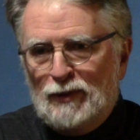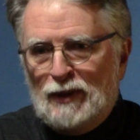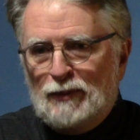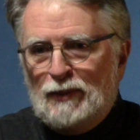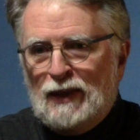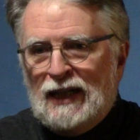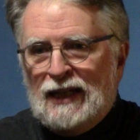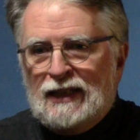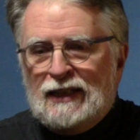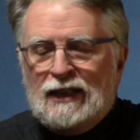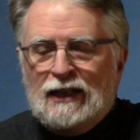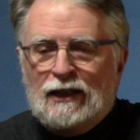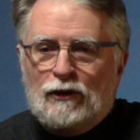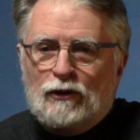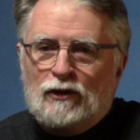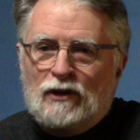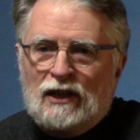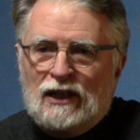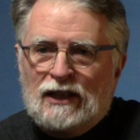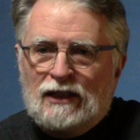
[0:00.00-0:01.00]
me back
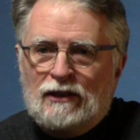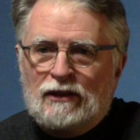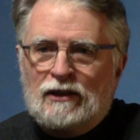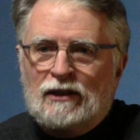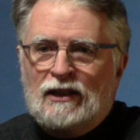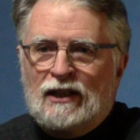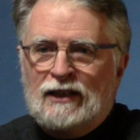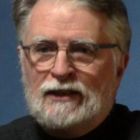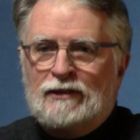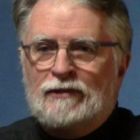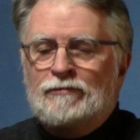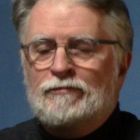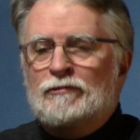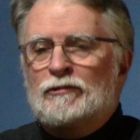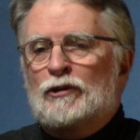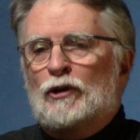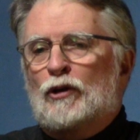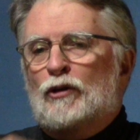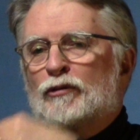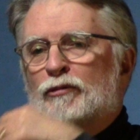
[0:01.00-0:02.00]
out later. I
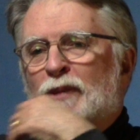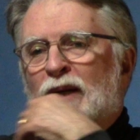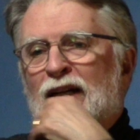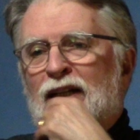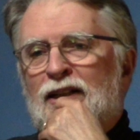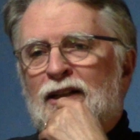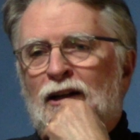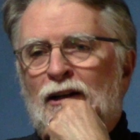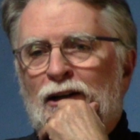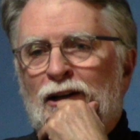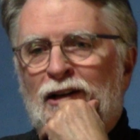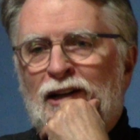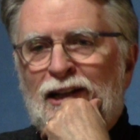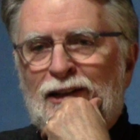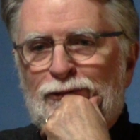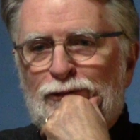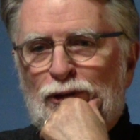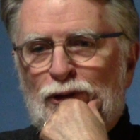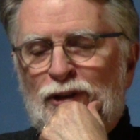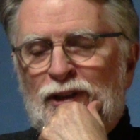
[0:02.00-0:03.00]
drove my car
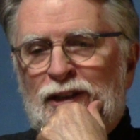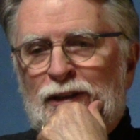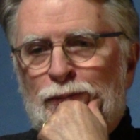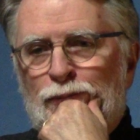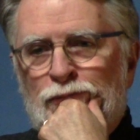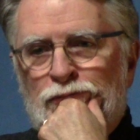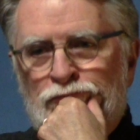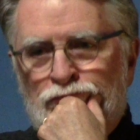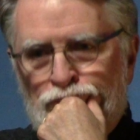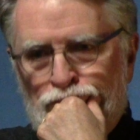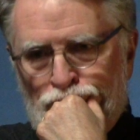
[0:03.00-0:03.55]
after him.